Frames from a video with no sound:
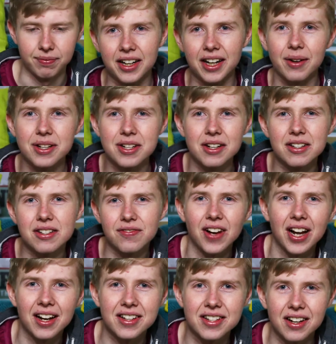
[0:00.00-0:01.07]
Now in terms of
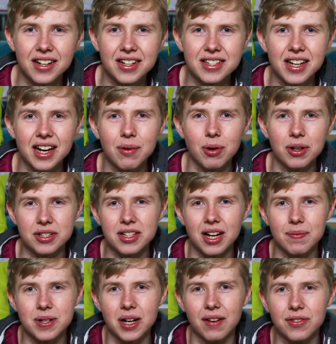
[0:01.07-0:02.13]
Valentine's Day, what
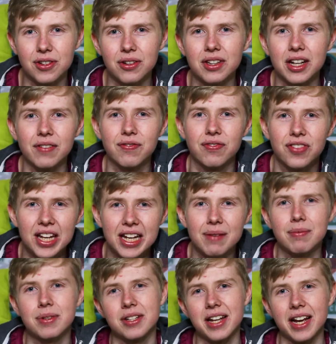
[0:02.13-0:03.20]
Snapchat have done, they've
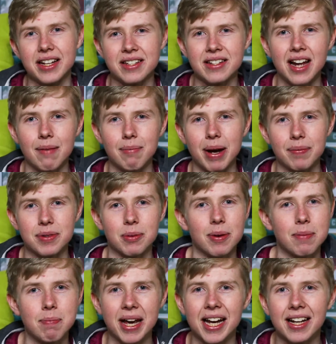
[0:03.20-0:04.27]
themed their Snapmap to be
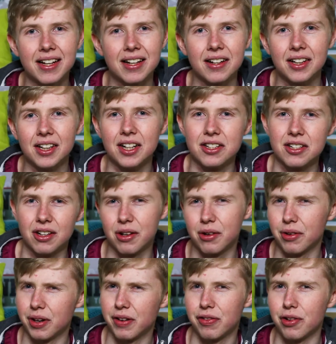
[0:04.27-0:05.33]
pink. So
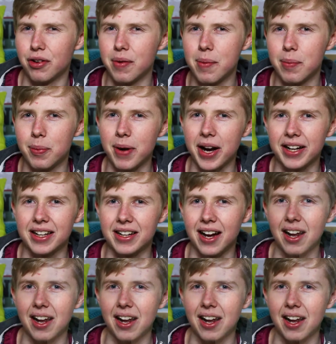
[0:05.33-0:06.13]
if you remember back in